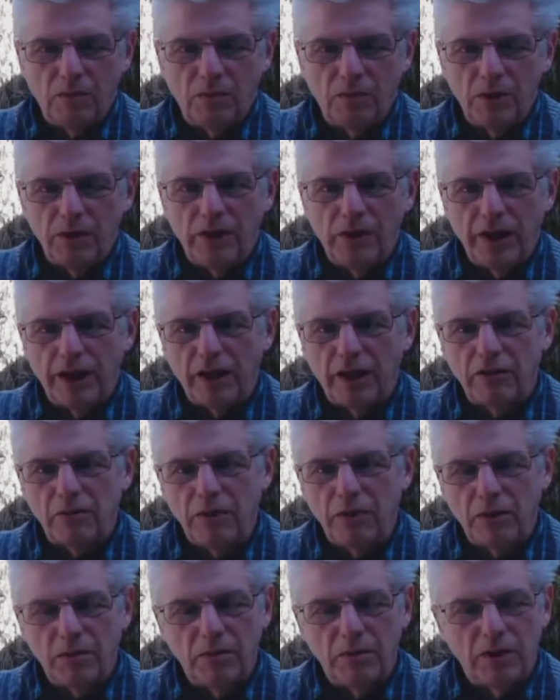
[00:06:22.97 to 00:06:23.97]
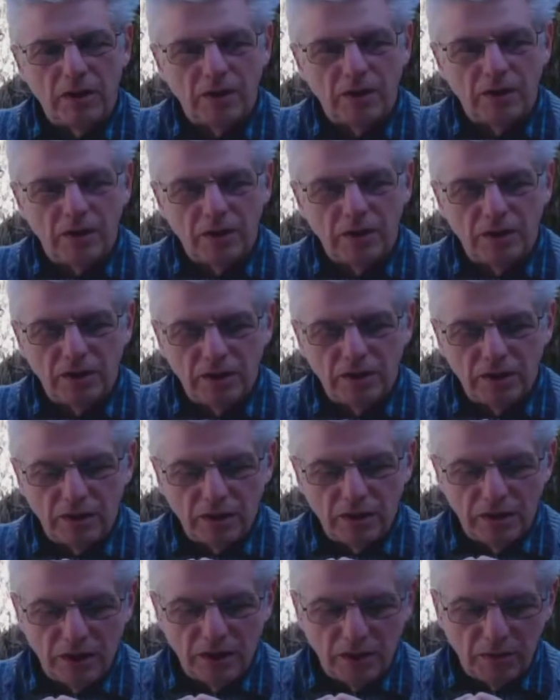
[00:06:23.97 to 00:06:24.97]
But then I remember
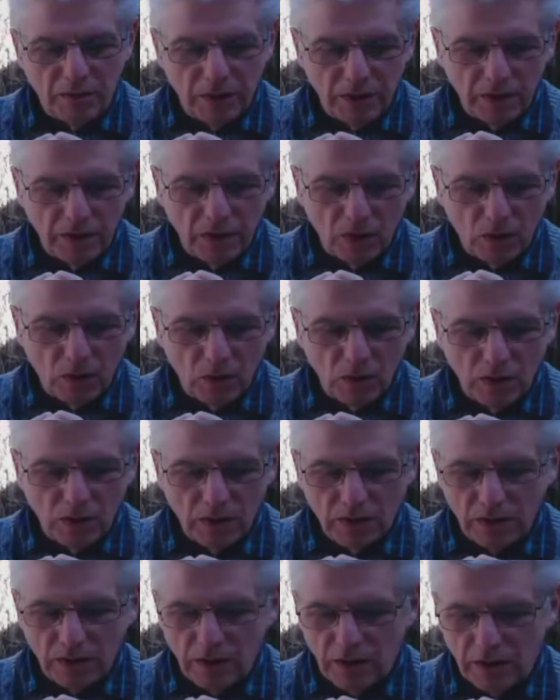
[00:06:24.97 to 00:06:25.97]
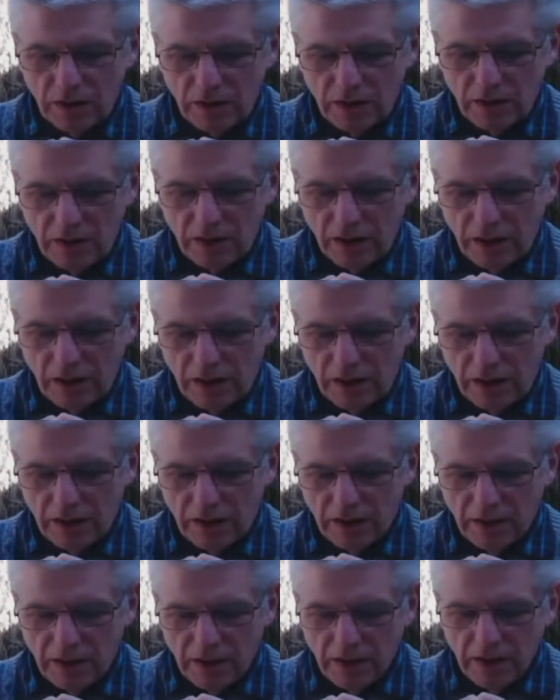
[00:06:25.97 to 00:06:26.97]
that he'd been told
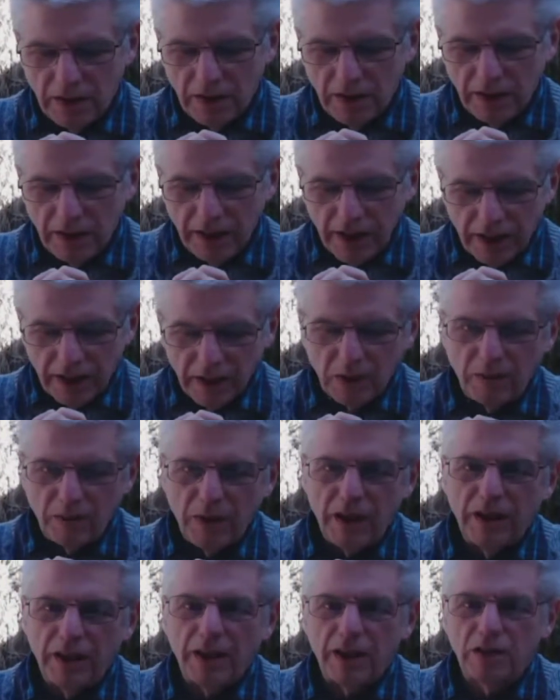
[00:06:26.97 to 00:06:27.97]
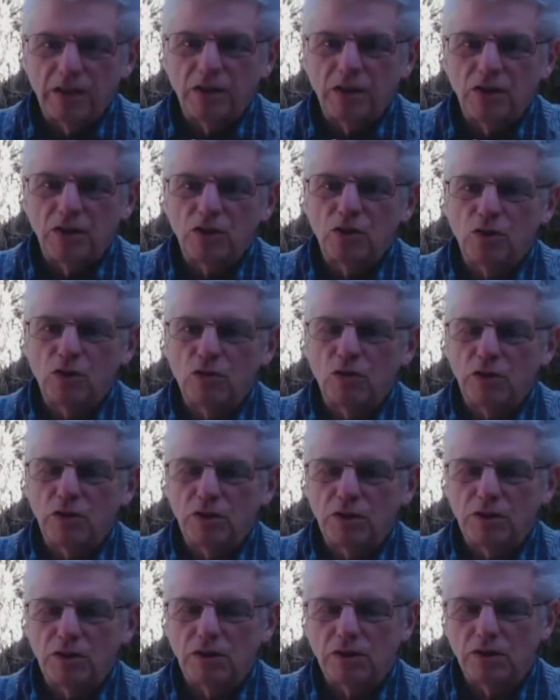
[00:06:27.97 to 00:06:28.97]
that he had to pay a national
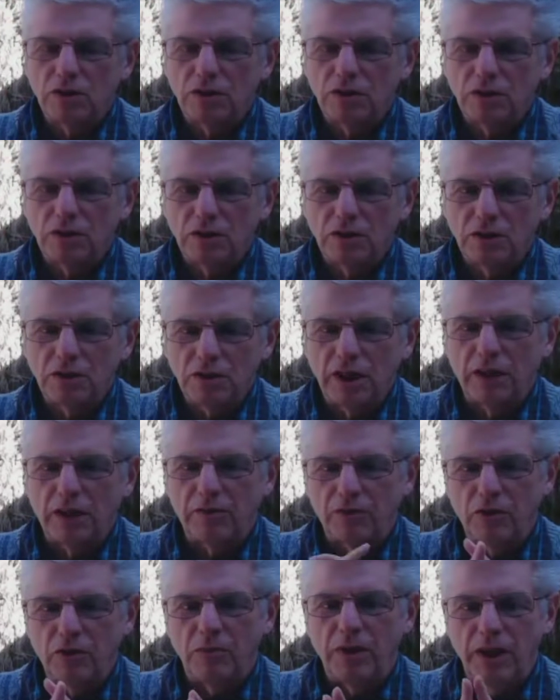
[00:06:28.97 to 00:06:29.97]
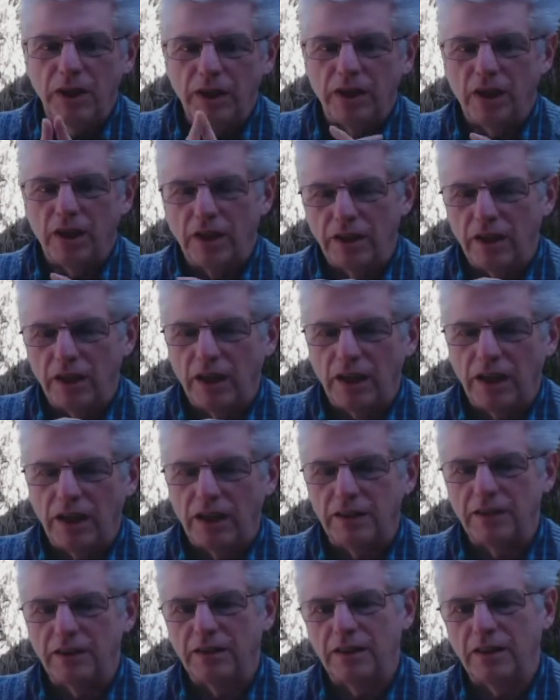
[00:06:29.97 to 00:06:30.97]
insurance stamp for me, and I
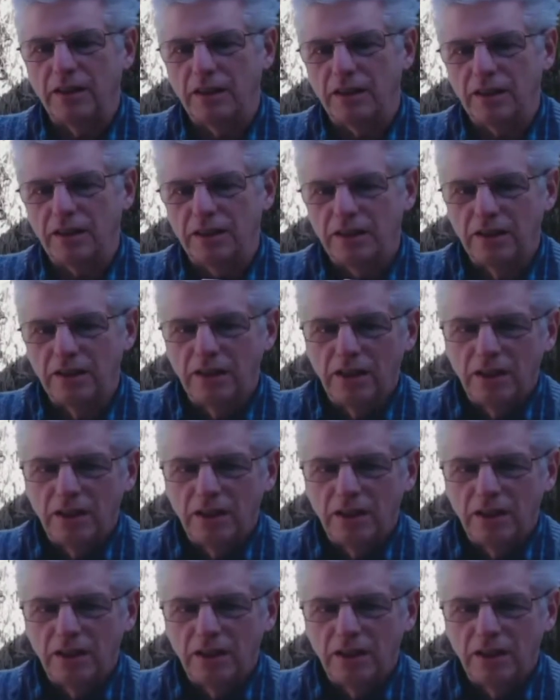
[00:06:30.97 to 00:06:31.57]
had a